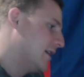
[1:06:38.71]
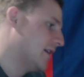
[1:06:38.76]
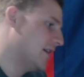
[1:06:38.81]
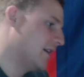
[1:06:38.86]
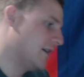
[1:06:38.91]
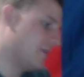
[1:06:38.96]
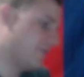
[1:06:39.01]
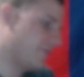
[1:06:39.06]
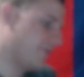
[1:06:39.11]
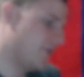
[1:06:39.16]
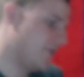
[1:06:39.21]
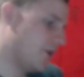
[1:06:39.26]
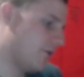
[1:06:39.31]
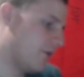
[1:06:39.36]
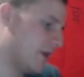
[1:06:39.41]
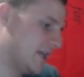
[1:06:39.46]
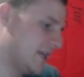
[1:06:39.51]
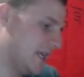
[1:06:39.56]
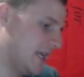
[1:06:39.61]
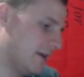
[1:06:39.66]
I have
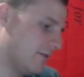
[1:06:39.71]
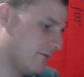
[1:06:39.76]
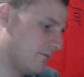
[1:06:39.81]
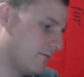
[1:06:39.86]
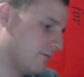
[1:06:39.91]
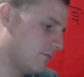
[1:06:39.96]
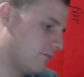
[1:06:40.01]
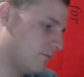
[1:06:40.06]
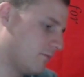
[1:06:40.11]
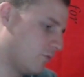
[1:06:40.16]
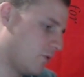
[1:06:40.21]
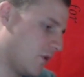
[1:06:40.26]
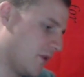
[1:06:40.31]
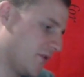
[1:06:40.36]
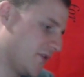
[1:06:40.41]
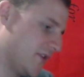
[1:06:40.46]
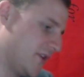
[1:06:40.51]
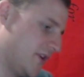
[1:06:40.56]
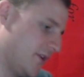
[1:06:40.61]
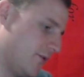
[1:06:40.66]
no idea
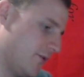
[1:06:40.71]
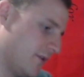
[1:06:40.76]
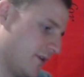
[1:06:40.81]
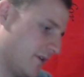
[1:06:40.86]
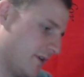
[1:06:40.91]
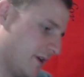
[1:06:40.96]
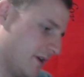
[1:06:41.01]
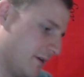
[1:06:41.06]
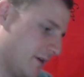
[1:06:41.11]
what to do.